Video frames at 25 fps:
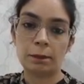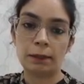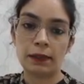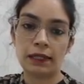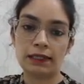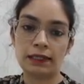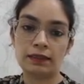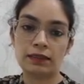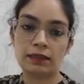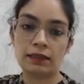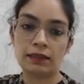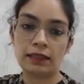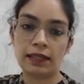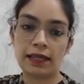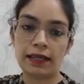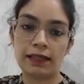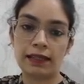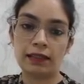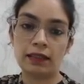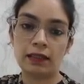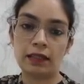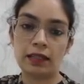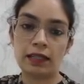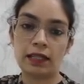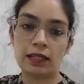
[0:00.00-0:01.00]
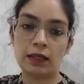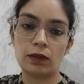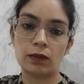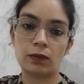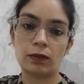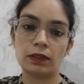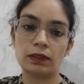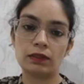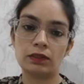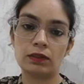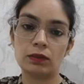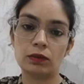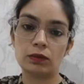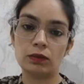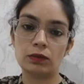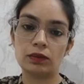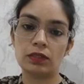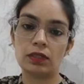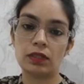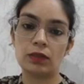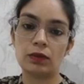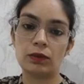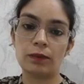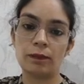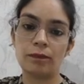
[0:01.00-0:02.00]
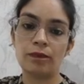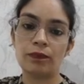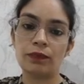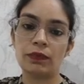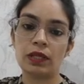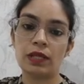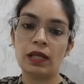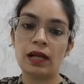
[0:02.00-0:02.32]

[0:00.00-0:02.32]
plus 10 equals to 0.